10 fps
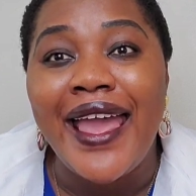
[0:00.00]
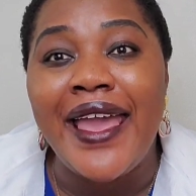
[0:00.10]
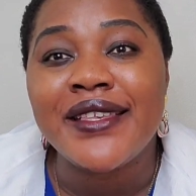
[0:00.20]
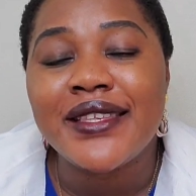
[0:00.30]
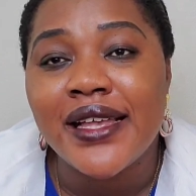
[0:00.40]

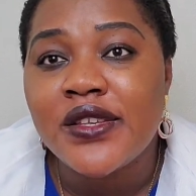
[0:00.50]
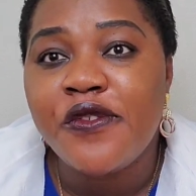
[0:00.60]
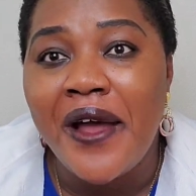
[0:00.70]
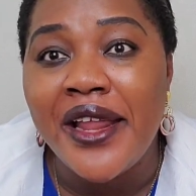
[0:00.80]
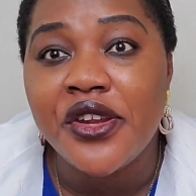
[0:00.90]
a
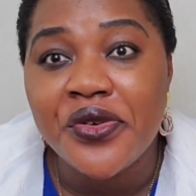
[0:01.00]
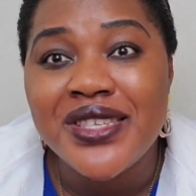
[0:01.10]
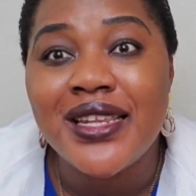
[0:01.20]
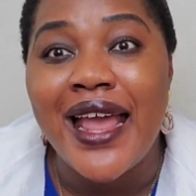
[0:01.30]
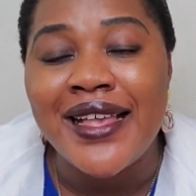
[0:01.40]
certified
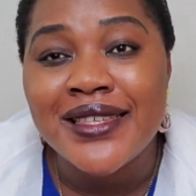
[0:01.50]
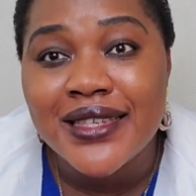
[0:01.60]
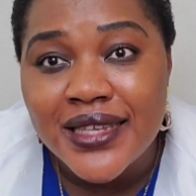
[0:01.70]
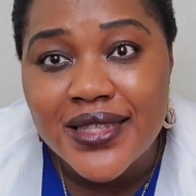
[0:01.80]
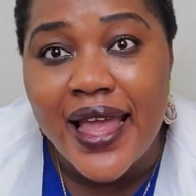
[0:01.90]
nursing
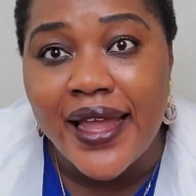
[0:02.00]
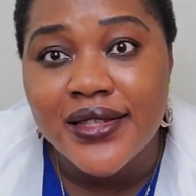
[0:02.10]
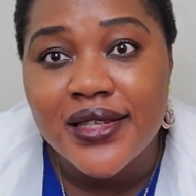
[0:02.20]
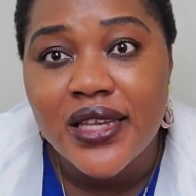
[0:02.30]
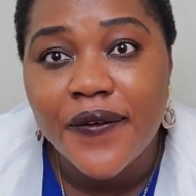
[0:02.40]

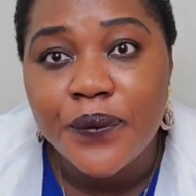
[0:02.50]
assistant